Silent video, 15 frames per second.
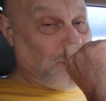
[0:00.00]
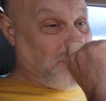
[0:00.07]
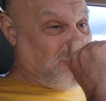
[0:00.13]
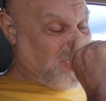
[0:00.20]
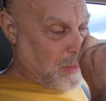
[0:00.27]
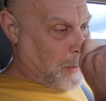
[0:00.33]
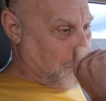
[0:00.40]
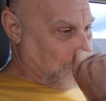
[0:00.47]
my
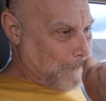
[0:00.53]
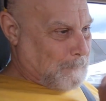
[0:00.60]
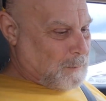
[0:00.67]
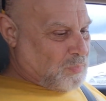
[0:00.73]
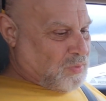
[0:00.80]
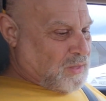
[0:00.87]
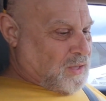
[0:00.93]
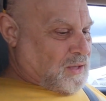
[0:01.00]
goodness,
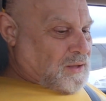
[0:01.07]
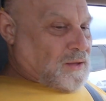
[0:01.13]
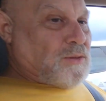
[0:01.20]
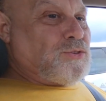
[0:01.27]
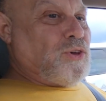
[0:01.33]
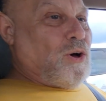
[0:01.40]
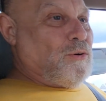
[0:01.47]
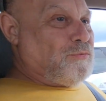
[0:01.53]
that's even better.
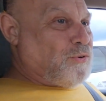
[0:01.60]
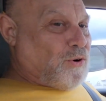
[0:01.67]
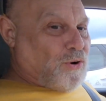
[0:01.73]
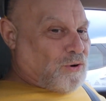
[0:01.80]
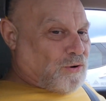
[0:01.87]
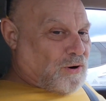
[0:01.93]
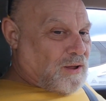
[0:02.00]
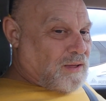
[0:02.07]
So
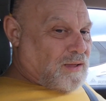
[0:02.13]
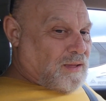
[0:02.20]
for